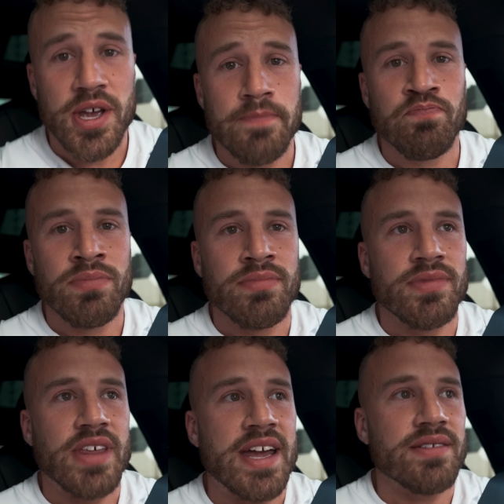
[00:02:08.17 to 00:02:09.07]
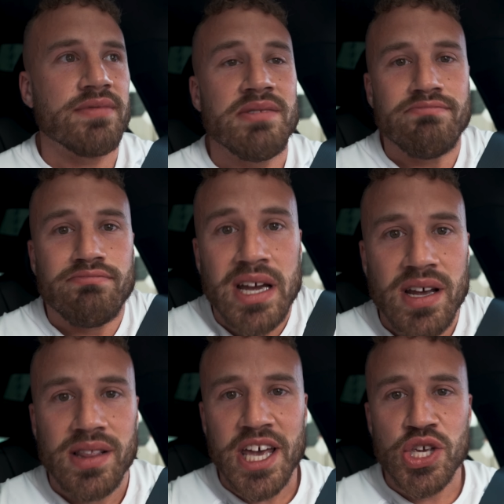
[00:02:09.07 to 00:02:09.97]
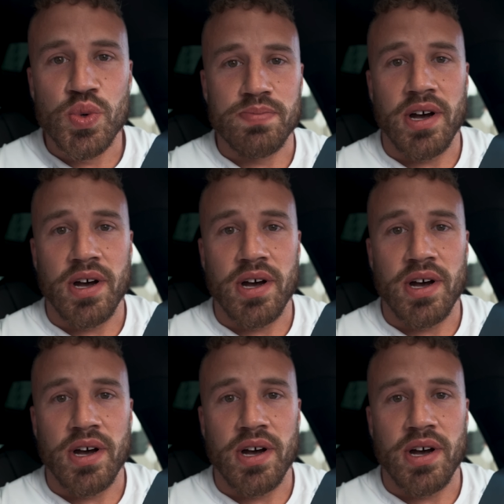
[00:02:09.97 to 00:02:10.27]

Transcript: him, that he might not like you as